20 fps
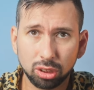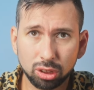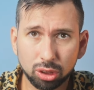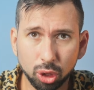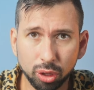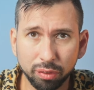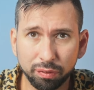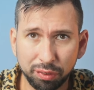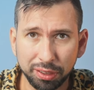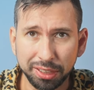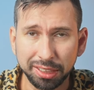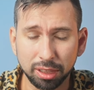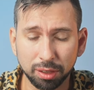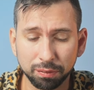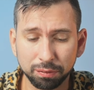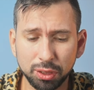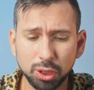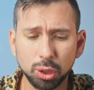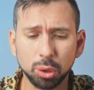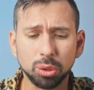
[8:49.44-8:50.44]
to the field
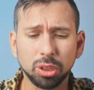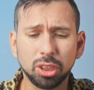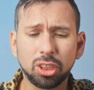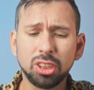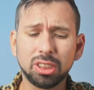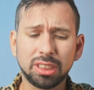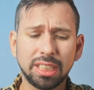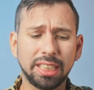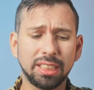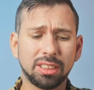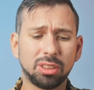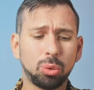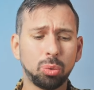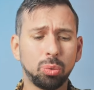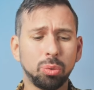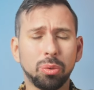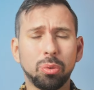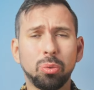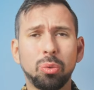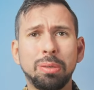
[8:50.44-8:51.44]
of view. You could say it's
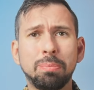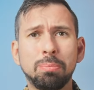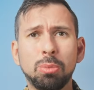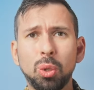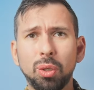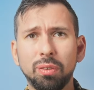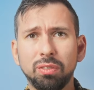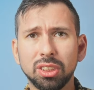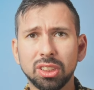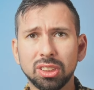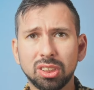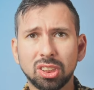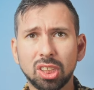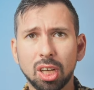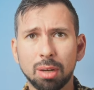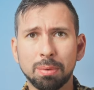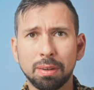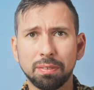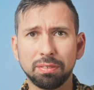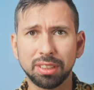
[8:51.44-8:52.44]
removed
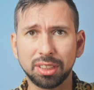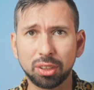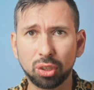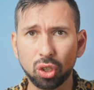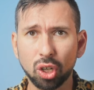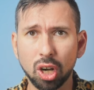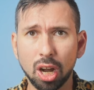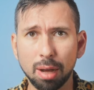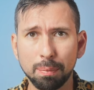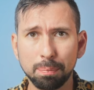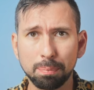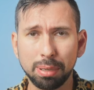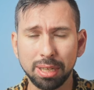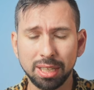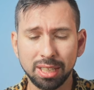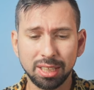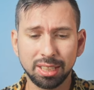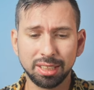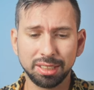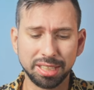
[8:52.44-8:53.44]
some of the crop
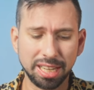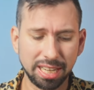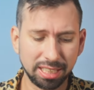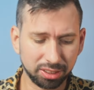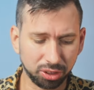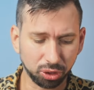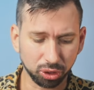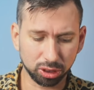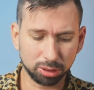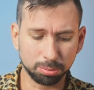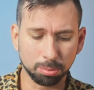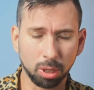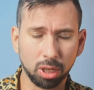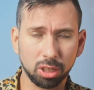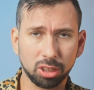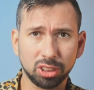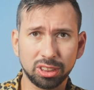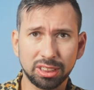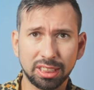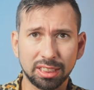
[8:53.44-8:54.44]
that your
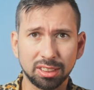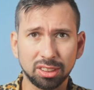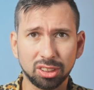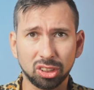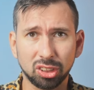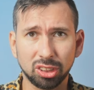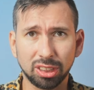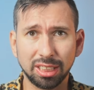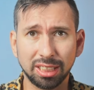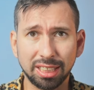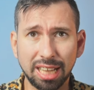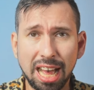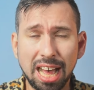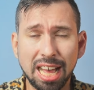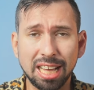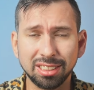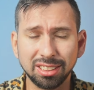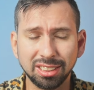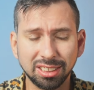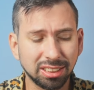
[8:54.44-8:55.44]
smaller sensor
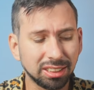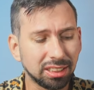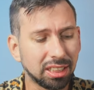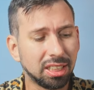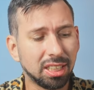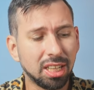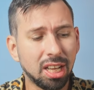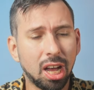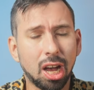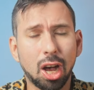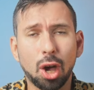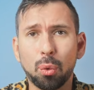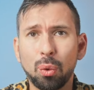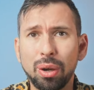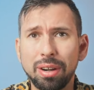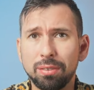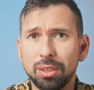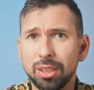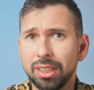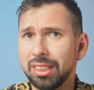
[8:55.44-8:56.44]
adds.
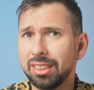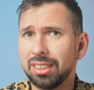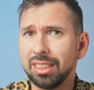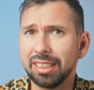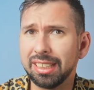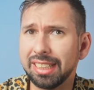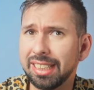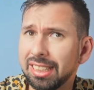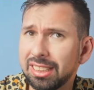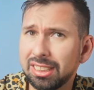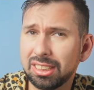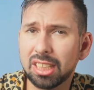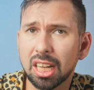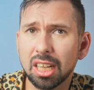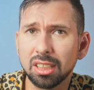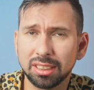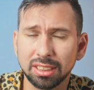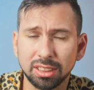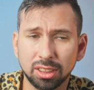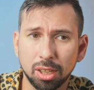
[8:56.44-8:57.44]
However, it
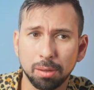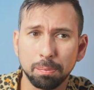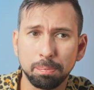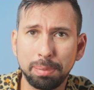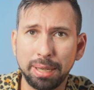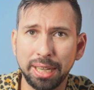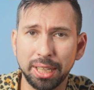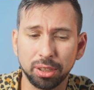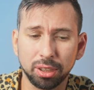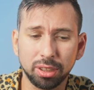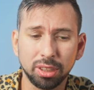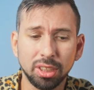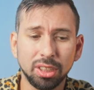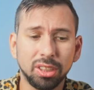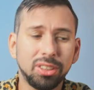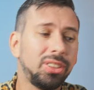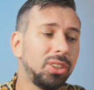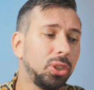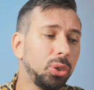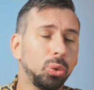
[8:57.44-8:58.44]
doesn't compare
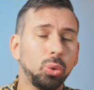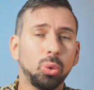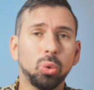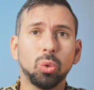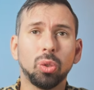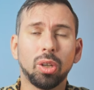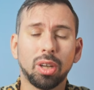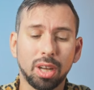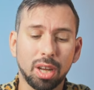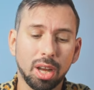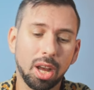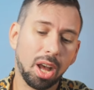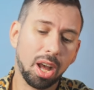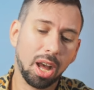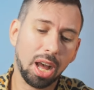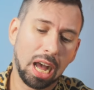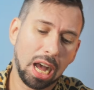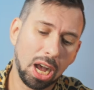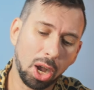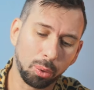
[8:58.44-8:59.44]
to
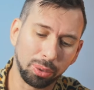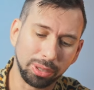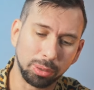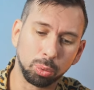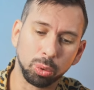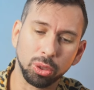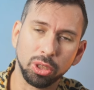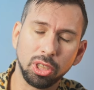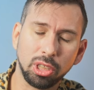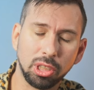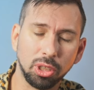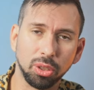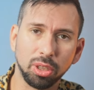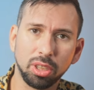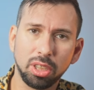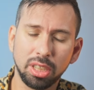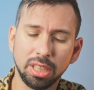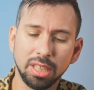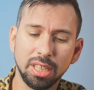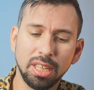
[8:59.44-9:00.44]
how it would
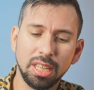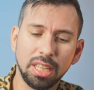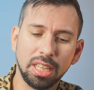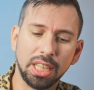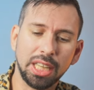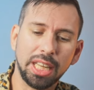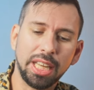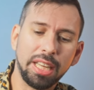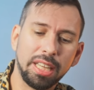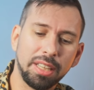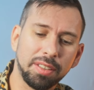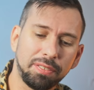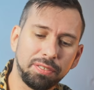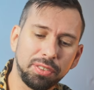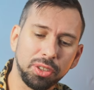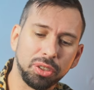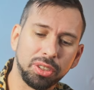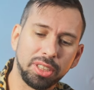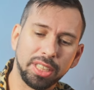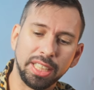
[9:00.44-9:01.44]
look
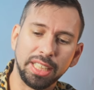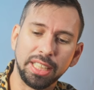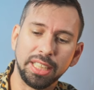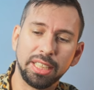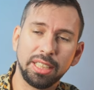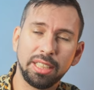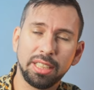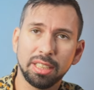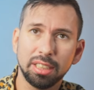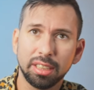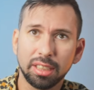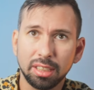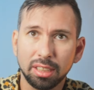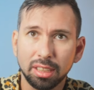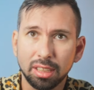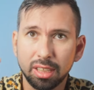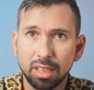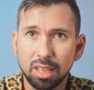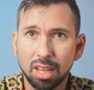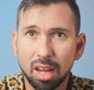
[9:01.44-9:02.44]
if you take
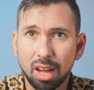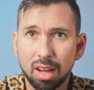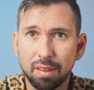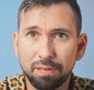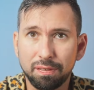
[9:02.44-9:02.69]
a